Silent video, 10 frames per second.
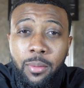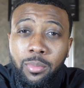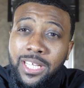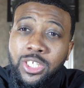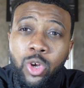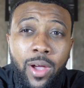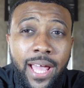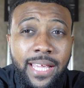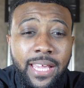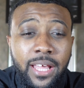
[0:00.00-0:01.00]
But let's go
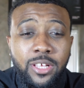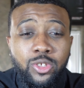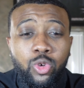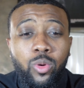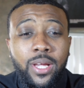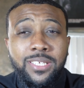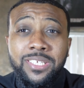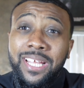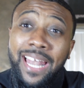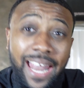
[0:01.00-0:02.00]
ahead and get into it because
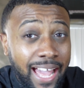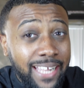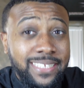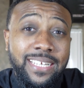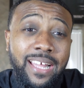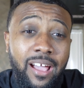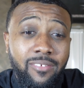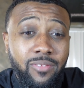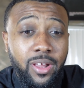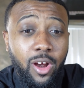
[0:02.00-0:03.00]
there's a lot to
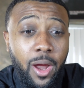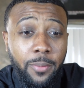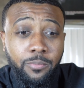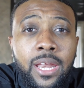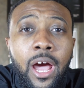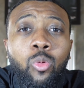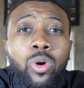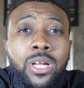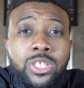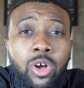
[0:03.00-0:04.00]
dive in. All right, now I
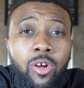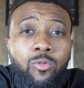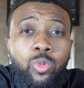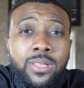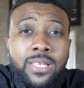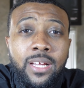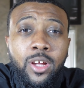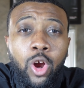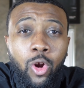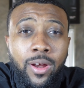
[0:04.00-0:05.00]
want to start off with the
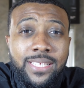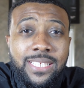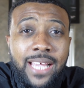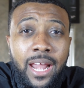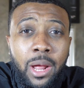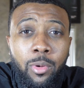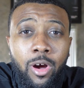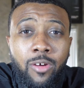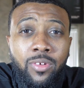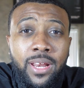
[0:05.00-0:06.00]
current sign-up
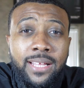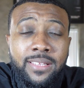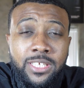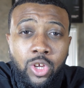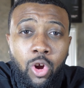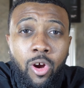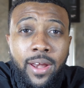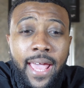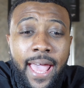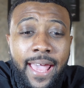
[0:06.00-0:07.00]
offer that this card
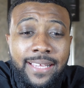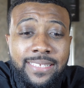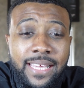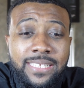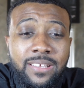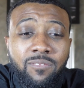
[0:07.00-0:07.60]
has. It's a